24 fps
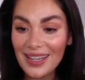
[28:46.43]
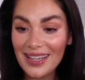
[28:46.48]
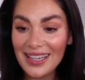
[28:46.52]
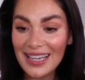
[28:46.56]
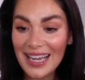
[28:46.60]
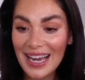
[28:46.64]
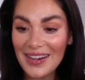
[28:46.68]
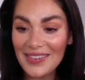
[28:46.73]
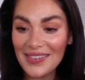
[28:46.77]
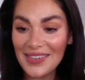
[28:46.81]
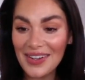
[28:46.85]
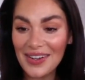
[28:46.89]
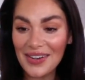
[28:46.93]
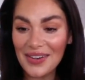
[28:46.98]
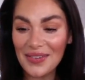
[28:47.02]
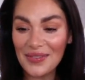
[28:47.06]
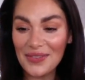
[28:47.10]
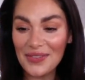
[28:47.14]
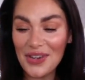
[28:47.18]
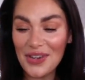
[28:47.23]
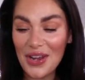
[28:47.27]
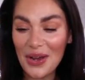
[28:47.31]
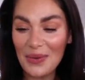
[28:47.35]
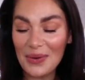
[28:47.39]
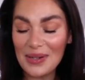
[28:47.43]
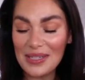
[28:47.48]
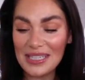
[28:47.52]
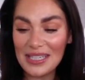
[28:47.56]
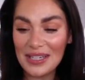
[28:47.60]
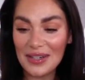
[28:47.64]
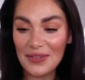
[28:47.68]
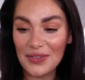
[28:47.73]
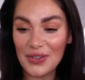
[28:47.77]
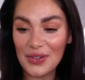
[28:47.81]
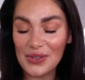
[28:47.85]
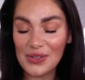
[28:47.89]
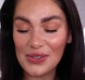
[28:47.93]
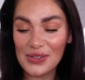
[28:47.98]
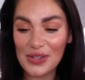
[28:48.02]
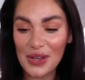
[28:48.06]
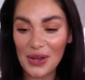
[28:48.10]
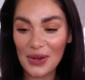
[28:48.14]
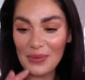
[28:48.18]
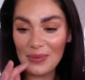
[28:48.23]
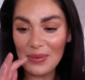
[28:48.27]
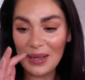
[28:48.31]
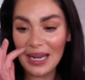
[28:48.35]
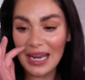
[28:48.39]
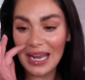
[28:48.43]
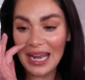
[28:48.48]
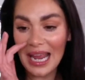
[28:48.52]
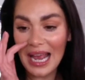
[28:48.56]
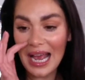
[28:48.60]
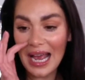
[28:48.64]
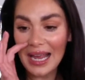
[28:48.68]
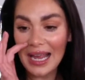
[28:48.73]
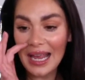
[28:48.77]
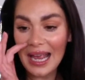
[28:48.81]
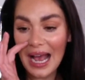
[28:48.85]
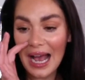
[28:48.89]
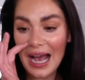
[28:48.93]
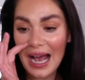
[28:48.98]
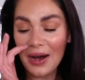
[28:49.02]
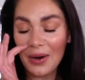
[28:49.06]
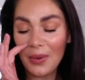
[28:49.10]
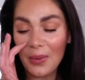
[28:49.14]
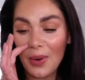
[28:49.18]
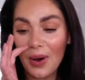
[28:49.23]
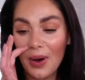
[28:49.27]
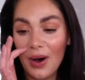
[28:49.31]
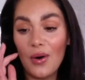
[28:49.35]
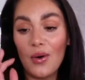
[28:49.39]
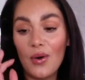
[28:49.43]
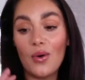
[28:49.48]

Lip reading: Caroline, no idea. I've got so many 8-hour